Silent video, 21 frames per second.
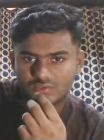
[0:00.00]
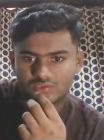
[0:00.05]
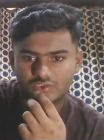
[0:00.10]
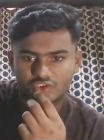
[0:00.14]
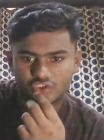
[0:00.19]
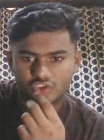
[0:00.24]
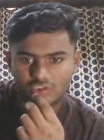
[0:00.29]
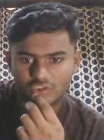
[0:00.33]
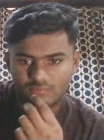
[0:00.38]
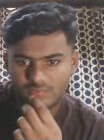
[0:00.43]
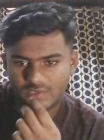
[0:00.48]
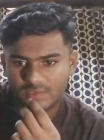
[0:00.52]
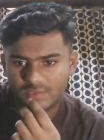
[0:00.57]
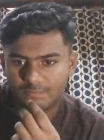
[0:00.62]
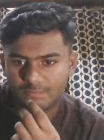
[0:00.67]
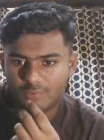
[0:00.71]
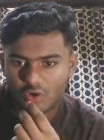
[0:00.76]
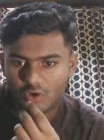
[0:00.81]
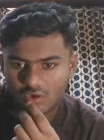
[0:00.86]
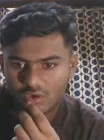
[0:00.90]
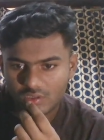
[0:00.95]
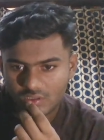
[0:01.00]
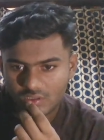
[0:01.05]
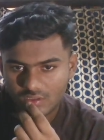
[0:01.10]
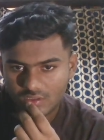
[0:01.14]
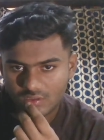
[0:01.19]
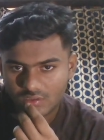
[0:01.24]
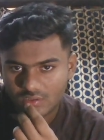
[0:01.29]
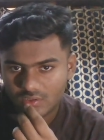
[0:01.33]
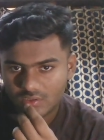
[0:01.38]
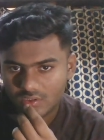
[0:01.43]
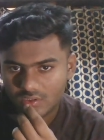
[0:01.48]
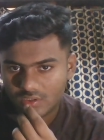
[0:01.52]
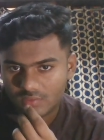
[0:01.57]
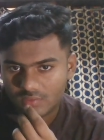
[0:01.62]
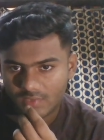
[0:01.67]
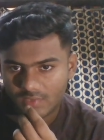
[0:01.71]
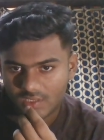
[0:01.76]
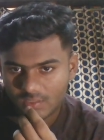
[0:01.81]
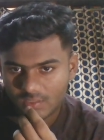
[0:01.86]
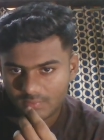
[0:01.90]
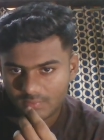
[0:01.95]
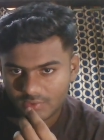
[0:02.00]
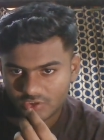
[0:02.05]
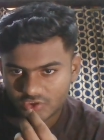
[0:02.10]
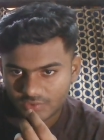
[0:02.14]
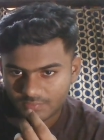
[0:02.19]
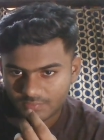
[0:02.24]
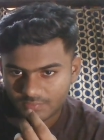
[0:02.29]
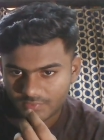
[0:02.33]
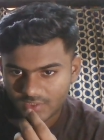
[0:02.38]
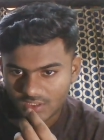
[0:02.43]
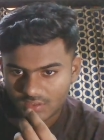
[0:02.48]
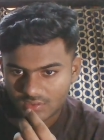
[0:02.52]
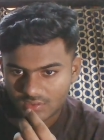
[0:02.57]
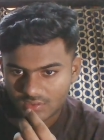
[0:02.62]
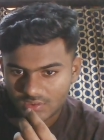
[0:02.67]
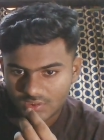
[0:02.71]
should be blocked by the bishop. Yeah.